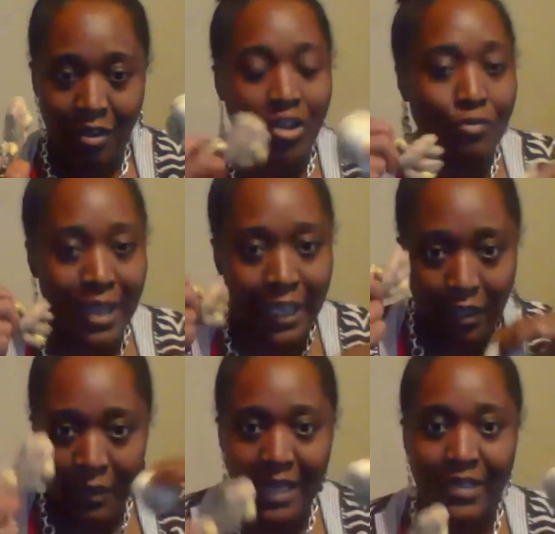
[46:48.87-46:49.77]
on a
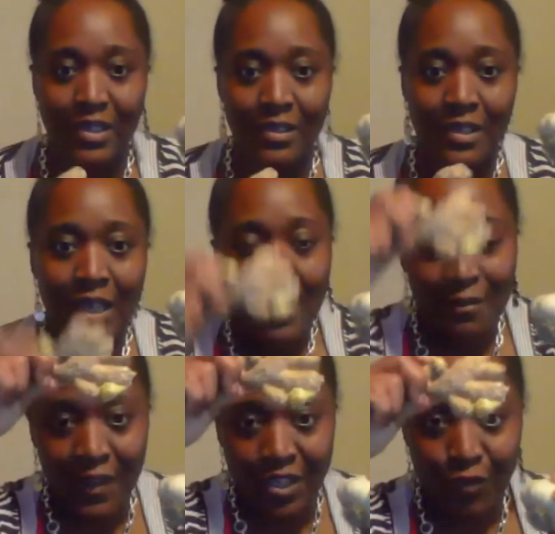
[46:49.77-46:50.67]
regular basis.
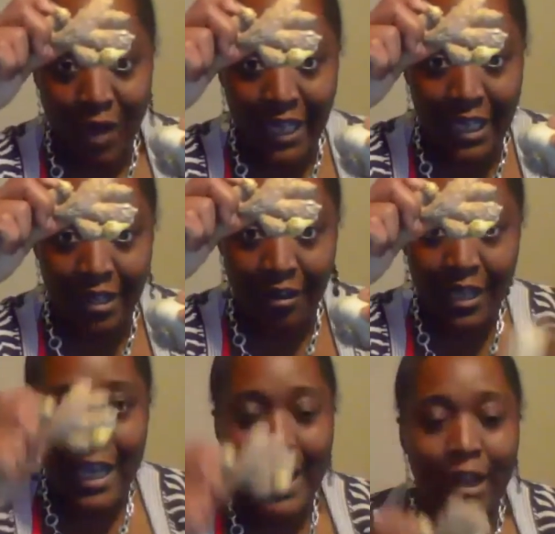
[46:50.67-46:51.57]
This right
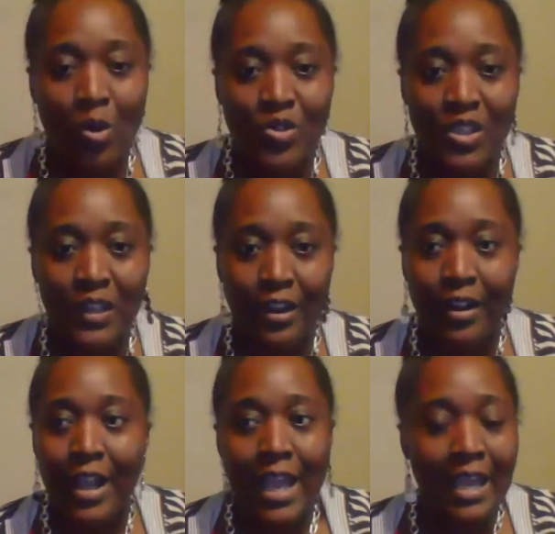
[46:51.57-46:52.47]
here, it goes in
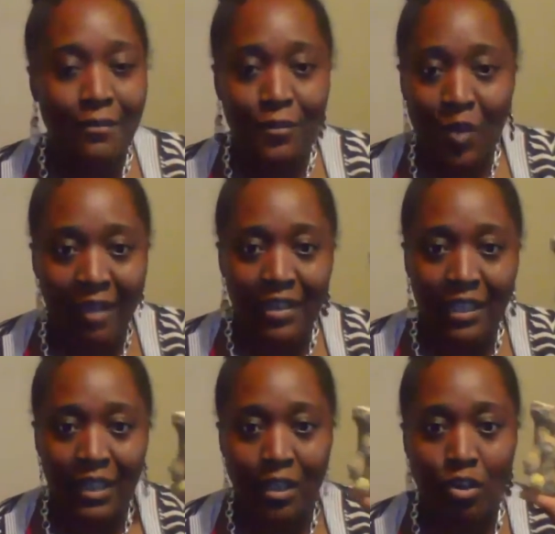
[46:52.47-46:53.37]
there. And if you have
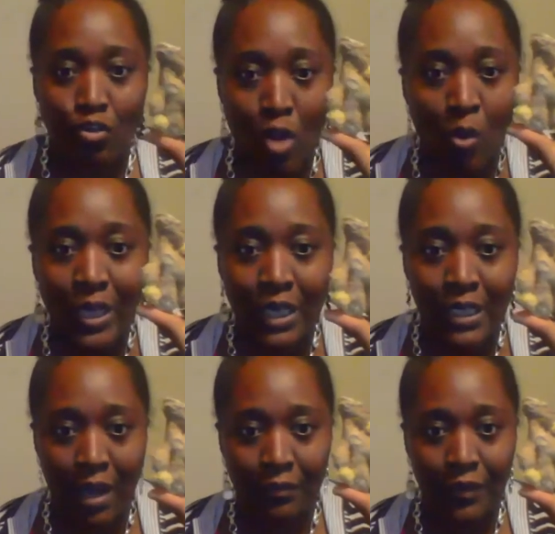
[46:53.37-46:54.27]
anything growing
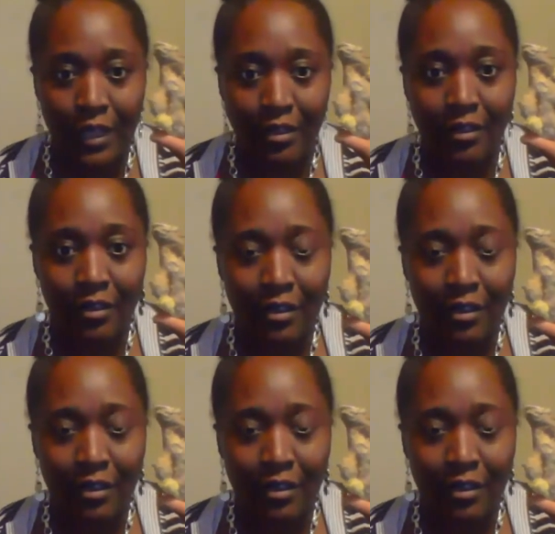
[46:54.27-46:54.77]
down there,